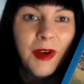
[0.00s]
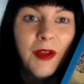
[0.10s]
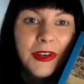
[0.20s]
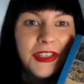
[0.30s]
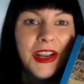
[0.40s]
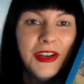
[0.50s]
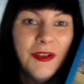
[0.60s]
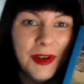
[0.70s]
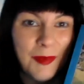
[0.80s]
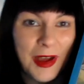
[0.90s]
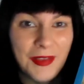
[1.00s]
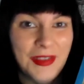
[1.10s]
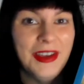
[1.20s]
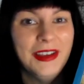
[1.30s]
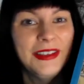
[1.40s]
or I wish I'd known about
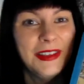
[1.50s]
this.